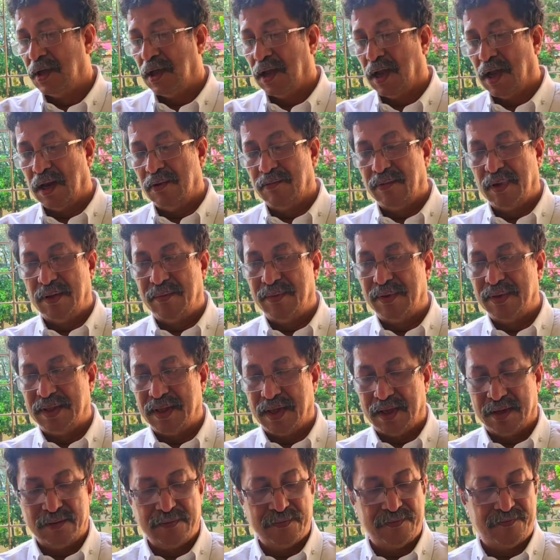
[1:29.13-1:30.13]
However, even
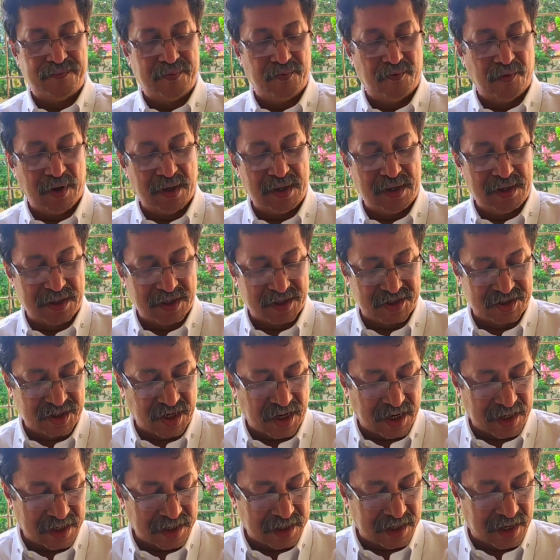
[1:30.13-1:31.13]
then, when it
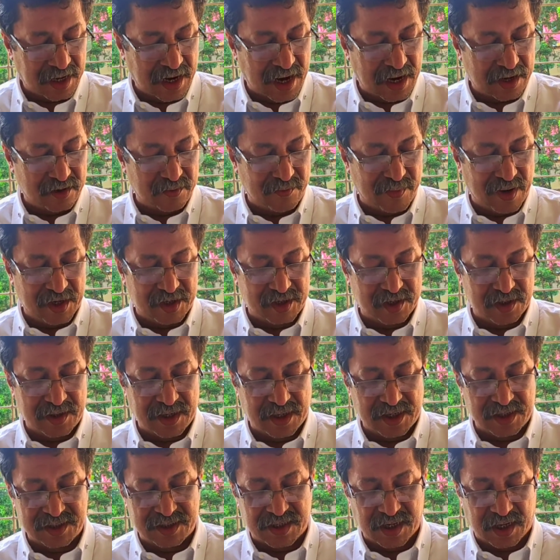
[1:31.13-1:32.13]
started, I'd like to mention
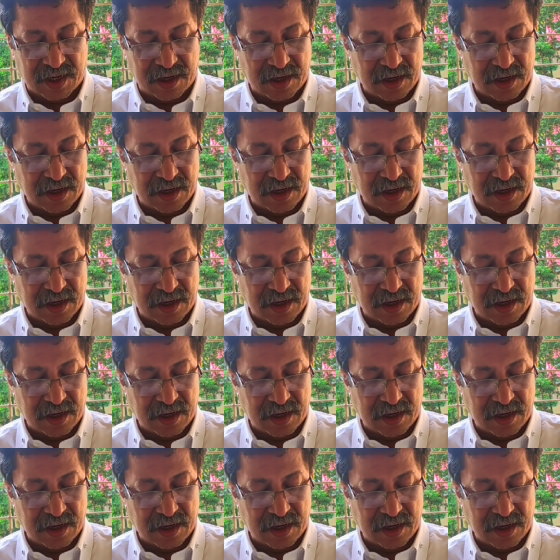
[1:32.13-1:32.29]
that is